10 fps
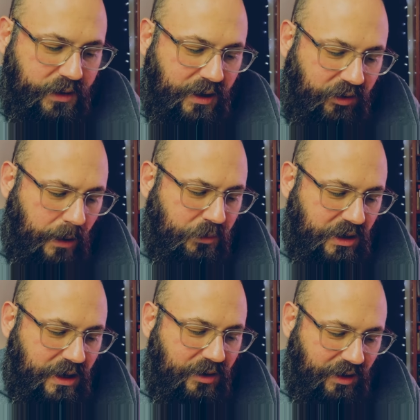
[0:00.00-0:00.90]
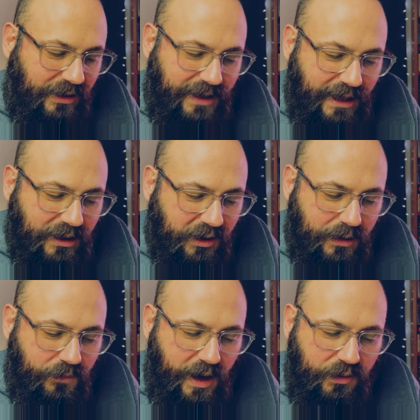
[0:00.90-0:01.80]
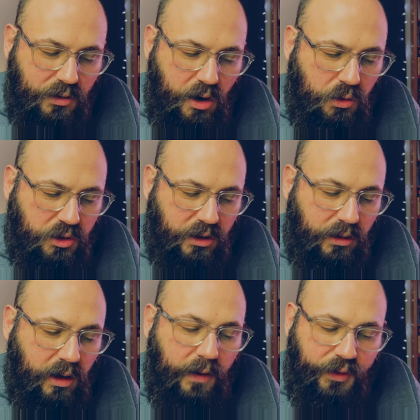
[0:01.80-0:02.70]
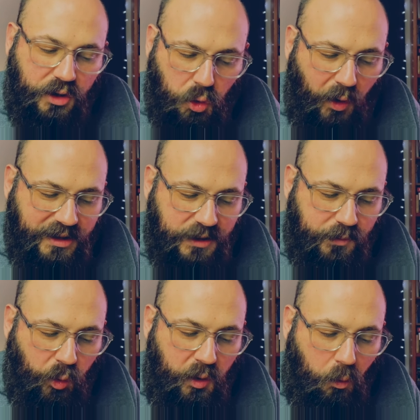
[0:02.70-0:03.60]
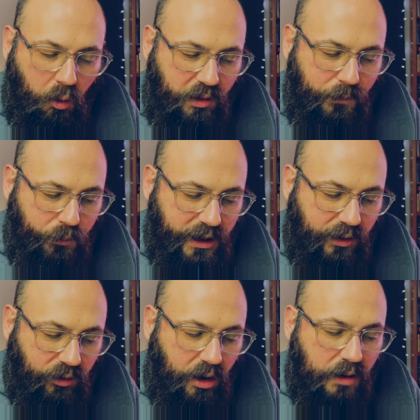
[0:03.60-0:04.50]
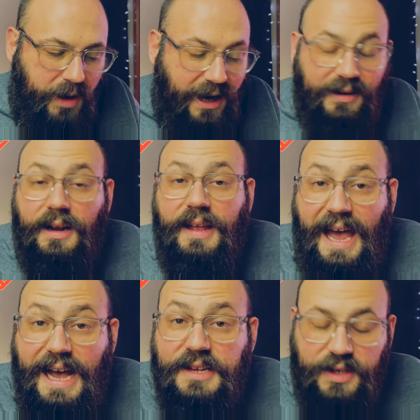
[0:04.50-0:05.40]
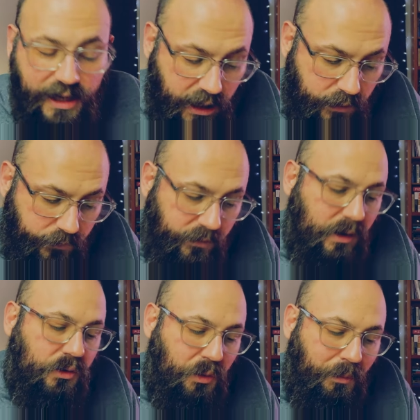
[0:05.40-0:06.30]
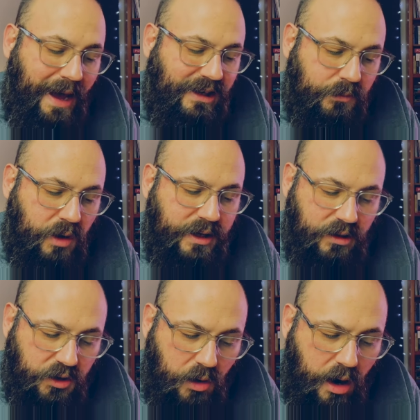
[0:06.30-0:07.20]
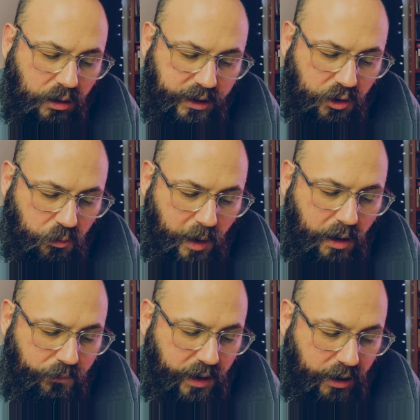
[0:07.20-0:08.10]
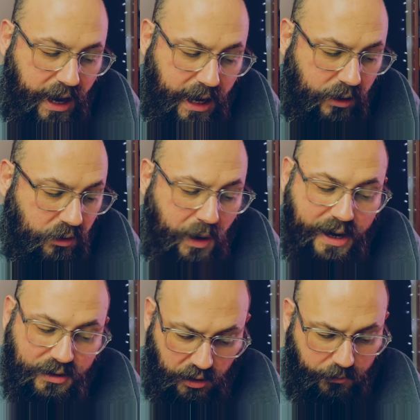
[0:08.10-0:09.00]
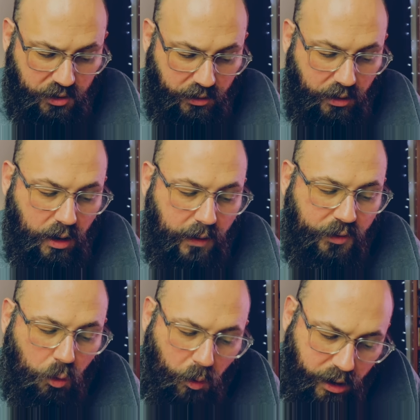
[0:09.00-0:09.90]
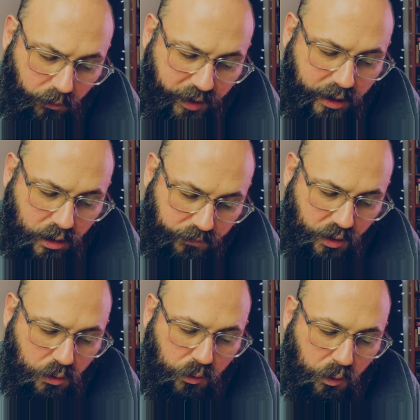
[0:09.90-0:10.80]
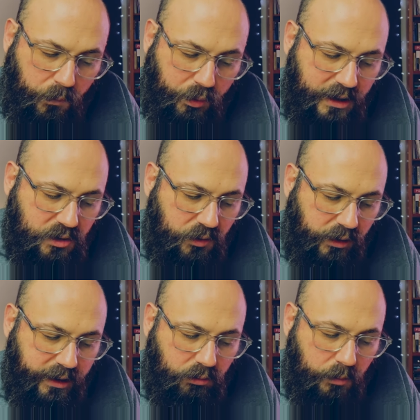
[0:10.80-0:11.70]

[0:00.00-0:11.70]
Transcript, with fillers: The assumption is intended to convey the notion that choices between war and peace are made as if to maximize the strong leader's welfare and, by assumption, the welfare of those whose pleasure the leader